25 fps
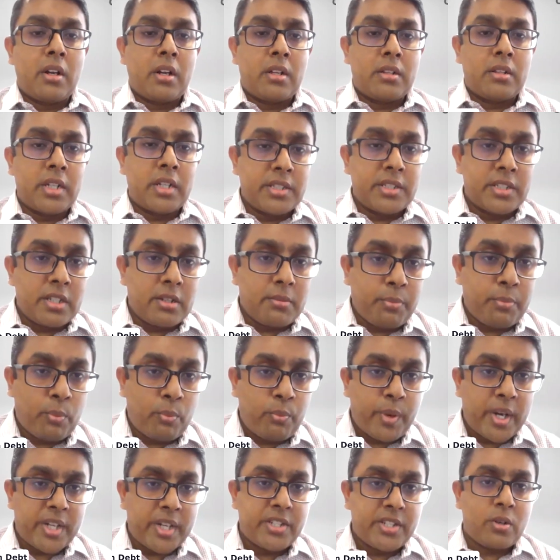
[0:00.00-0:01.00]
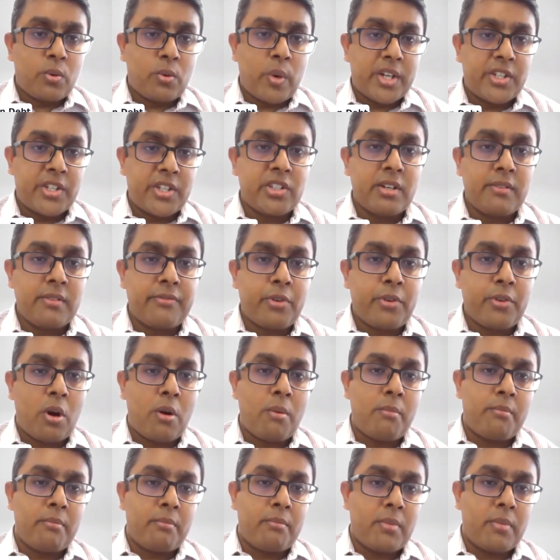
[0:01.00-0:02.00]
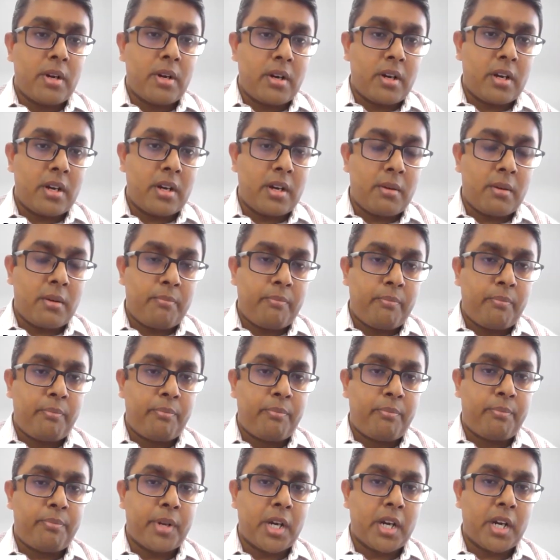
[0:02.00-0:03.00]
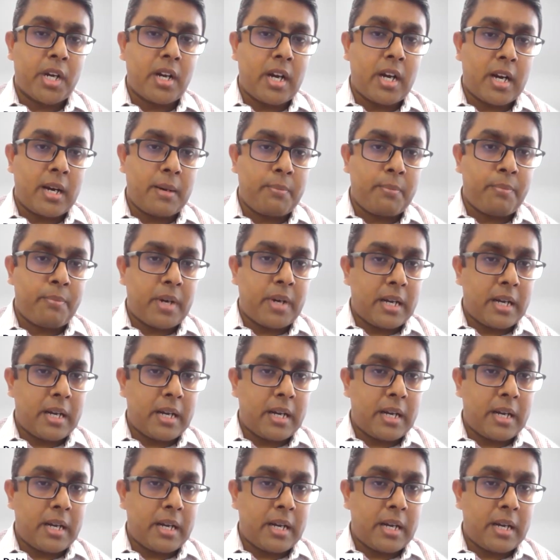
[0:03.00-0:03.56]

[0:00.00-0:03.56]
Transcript: There's a question from Prakap.